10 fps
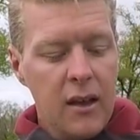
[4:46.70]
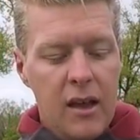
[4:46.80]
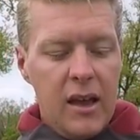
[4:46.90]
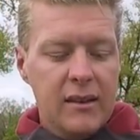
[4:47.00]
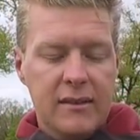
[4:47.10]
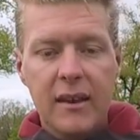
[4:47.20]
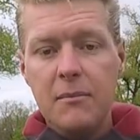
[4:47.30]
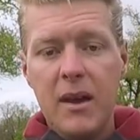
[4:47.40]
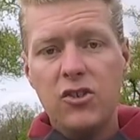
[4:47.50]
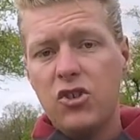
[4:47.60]
it did
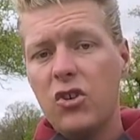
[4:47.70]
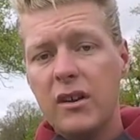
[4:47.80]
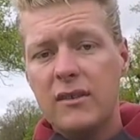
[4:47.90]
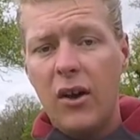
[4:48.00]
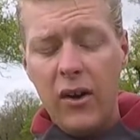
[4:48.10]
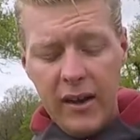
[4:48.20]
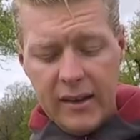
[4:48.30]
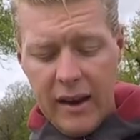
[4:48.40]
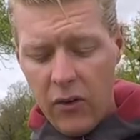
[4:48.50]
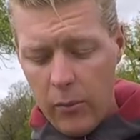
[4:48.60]
make Jolene sound like a
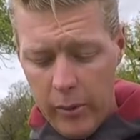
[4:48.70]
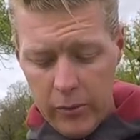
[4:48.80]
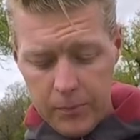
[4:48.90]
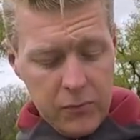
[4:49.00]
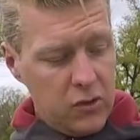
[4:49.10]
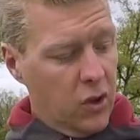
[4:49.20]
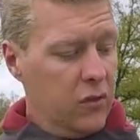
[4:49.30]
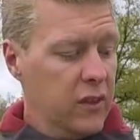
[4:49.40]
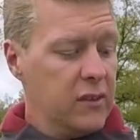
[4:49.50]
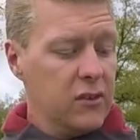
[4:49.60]
narrowboat. So
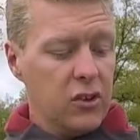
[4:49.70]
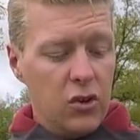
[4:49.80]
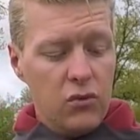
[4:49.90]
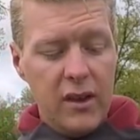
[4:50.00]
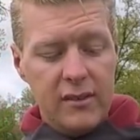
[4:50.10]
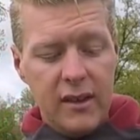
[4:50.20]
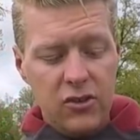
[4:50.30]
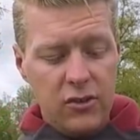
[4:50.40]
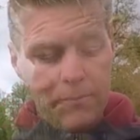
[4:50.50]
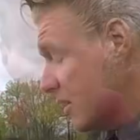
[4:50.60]
this is a new rear section,